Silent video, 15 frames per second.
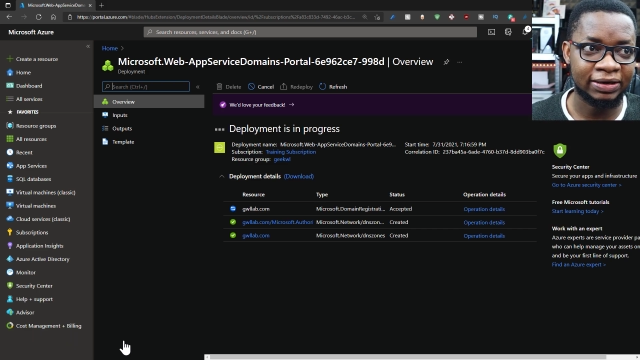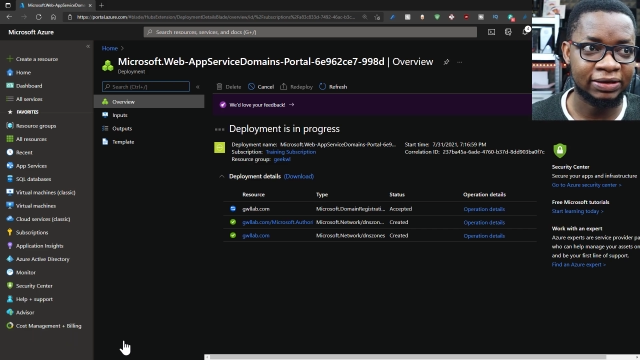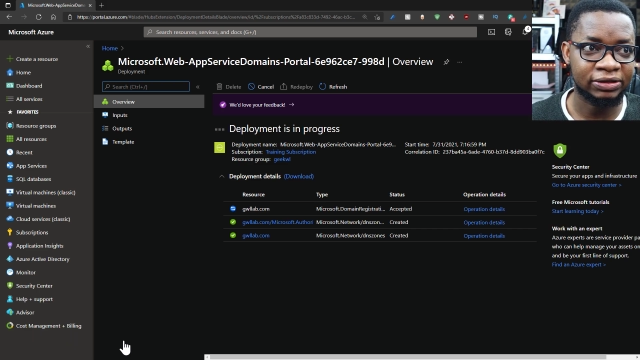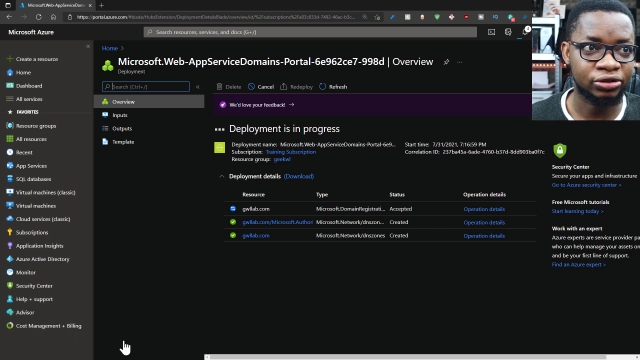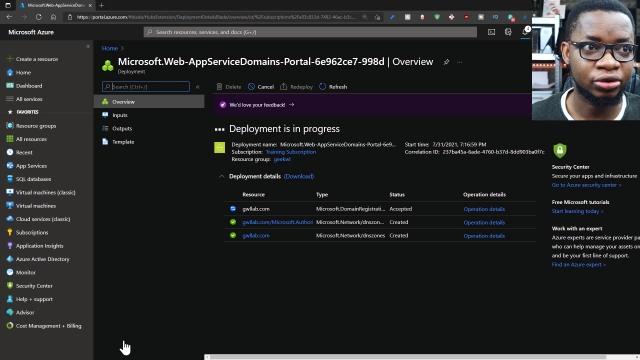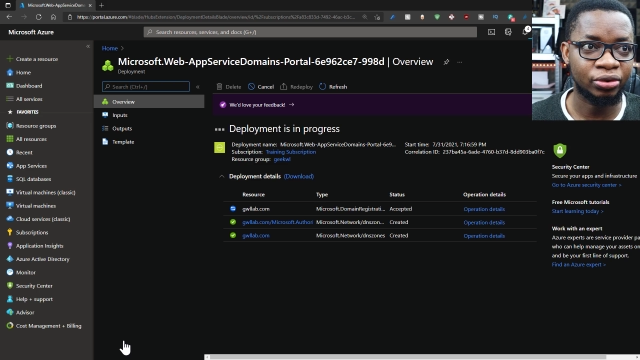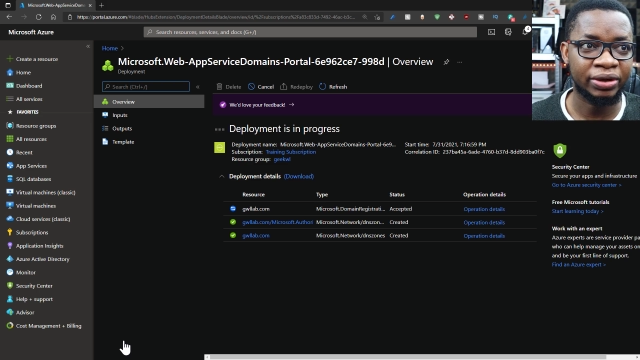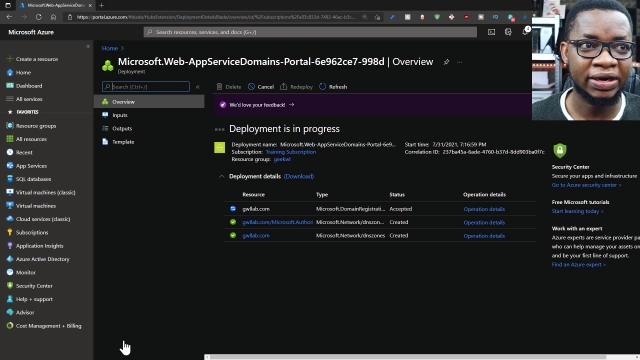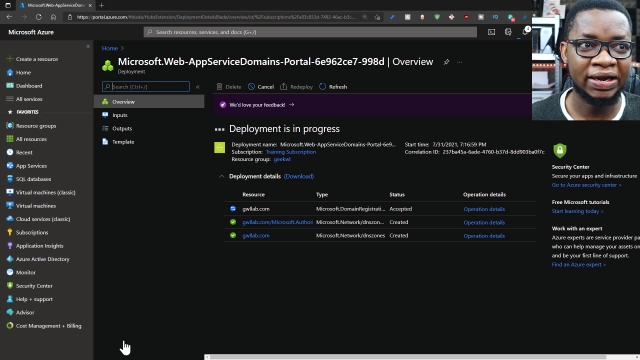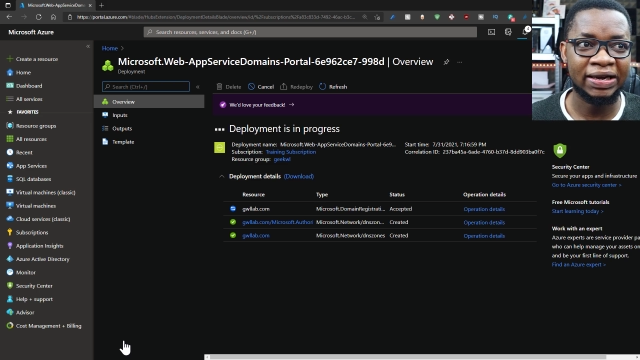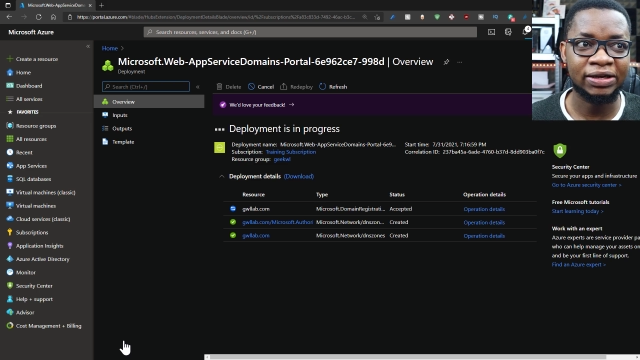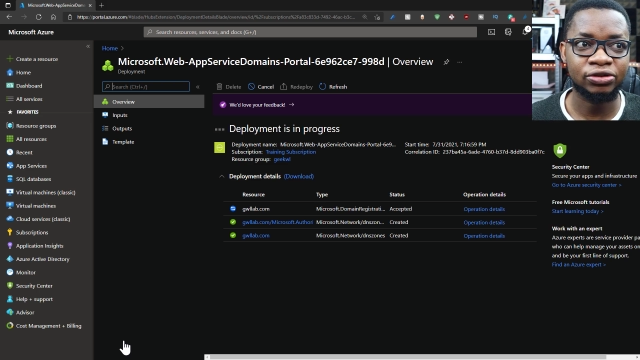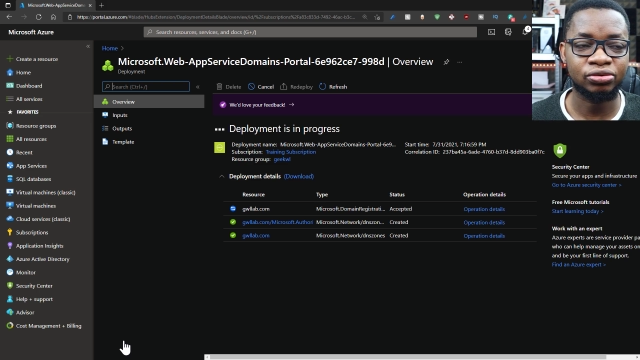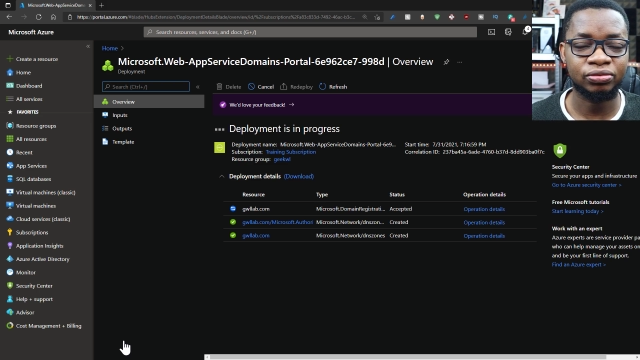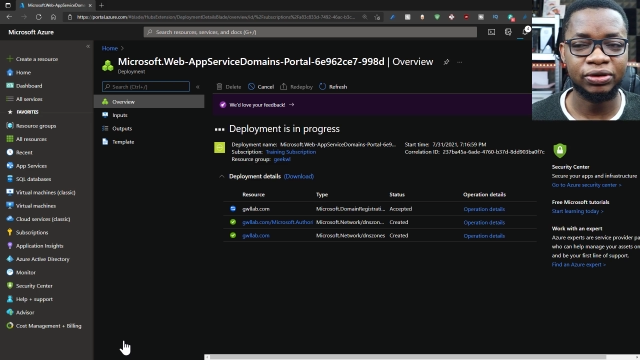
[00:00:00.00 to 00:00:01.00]
it's going
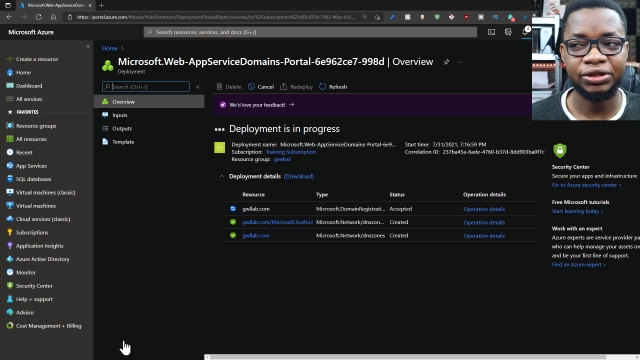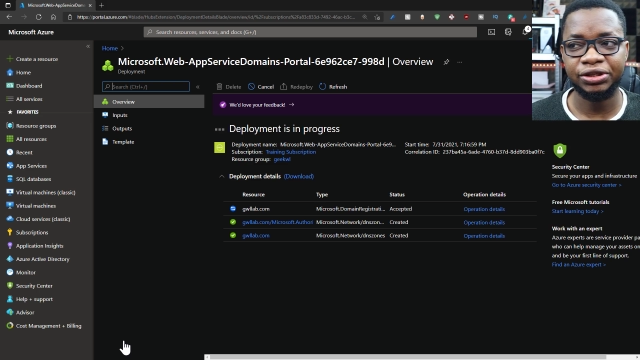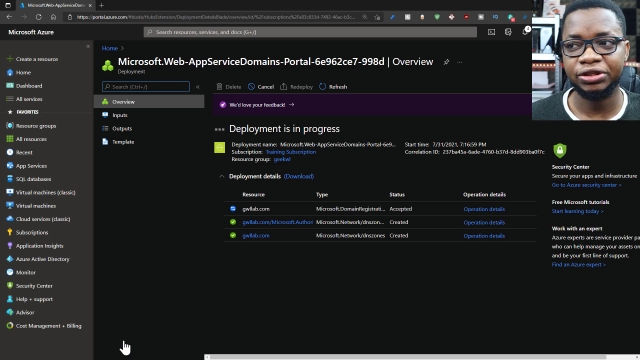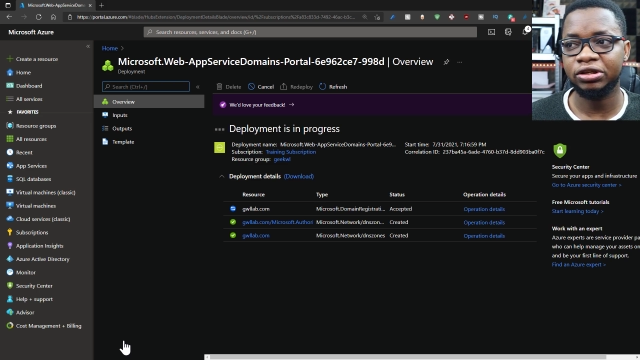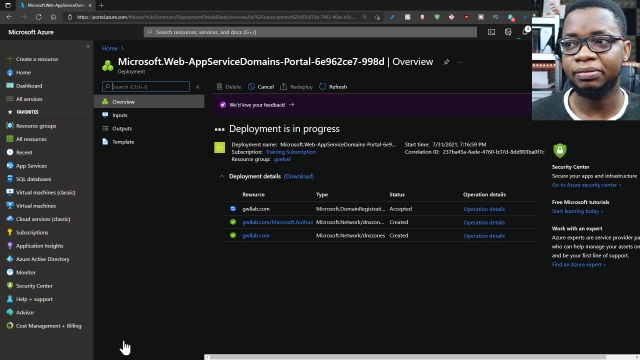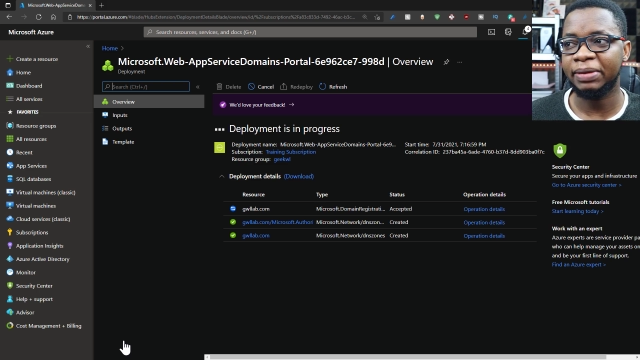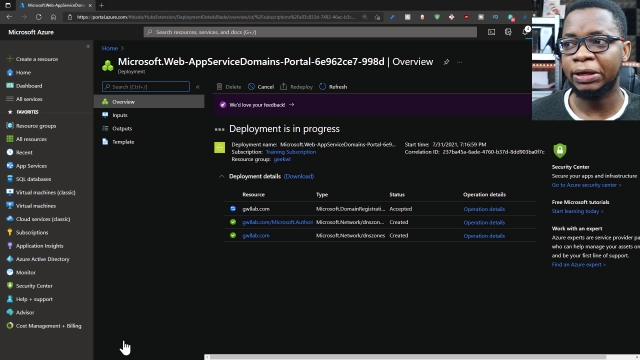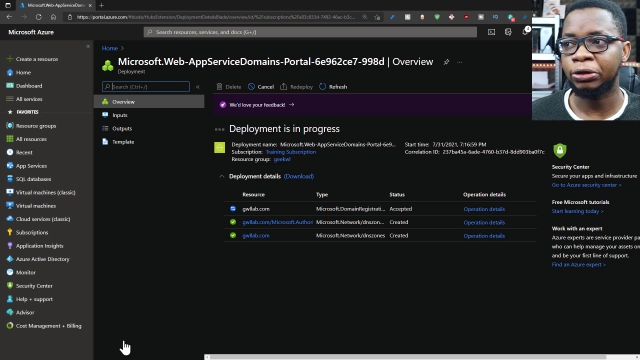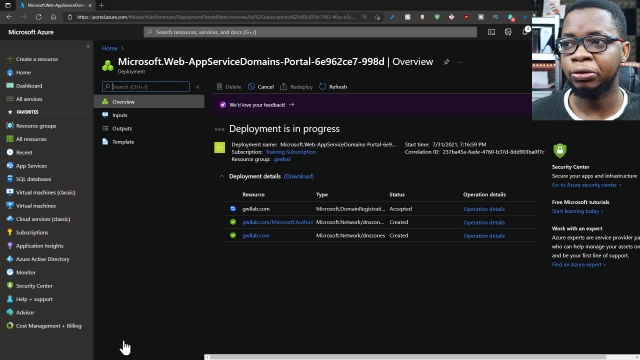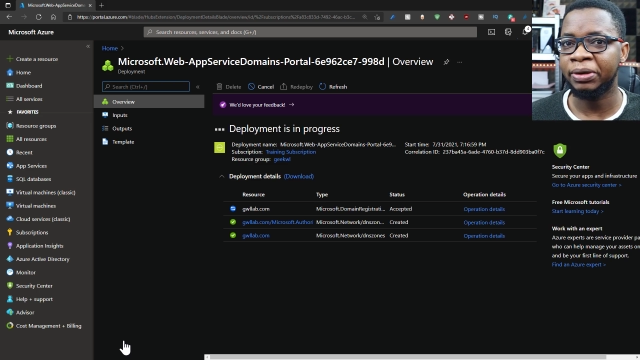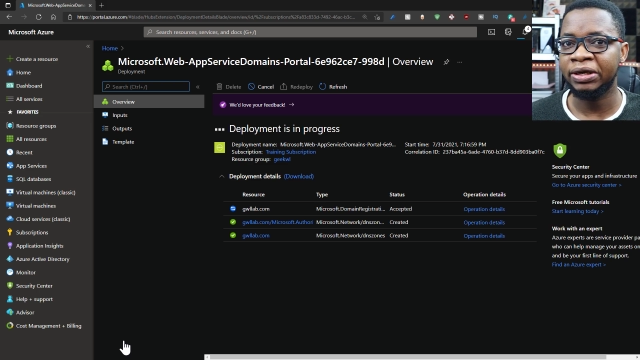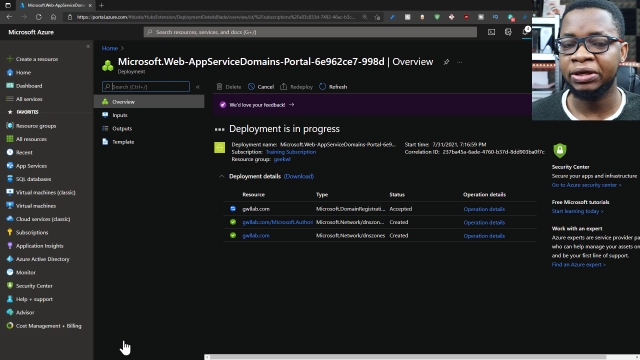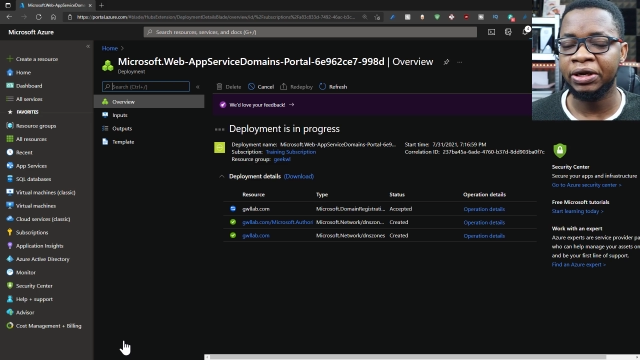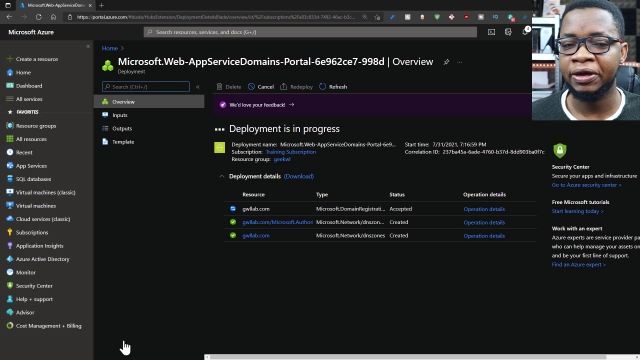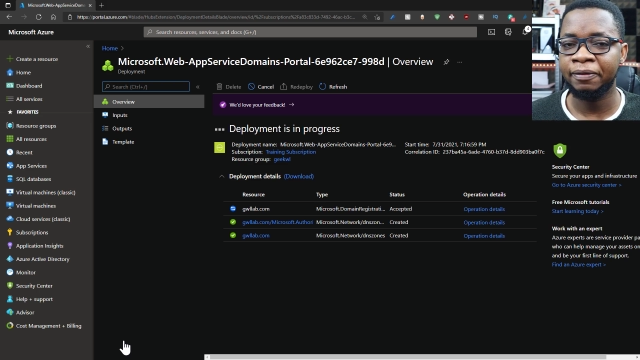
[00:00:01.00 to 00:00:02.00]
ahead to register my
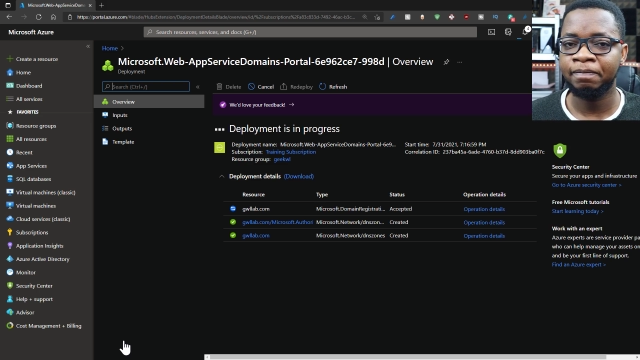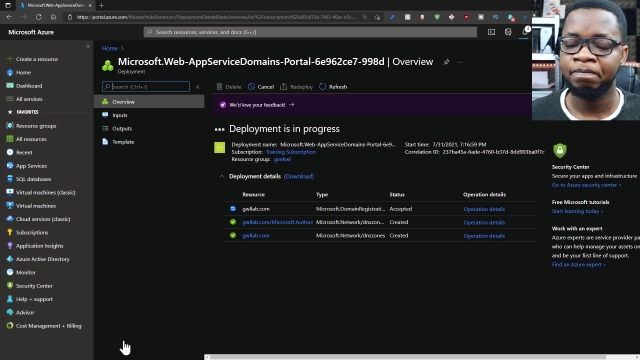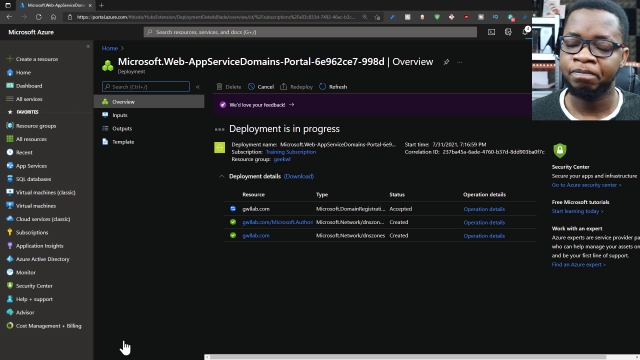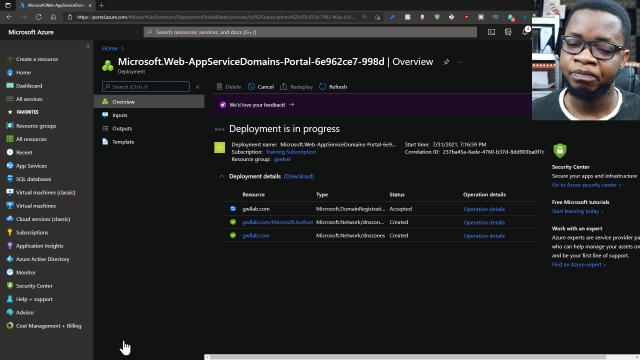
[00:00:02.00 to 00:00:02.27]
domain name,